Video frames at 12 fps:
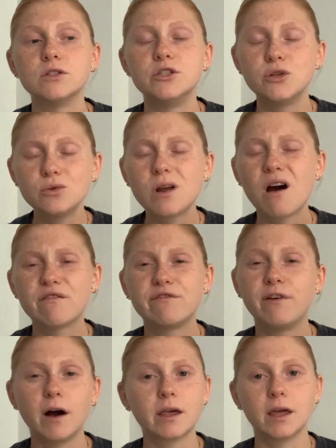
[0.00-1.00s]
do not
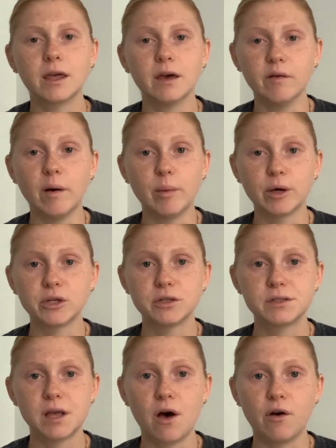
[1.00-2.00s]
fucking give up on
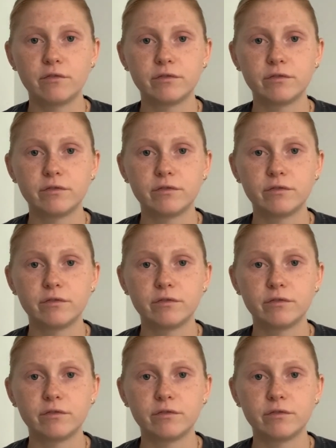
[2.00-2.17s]
yourself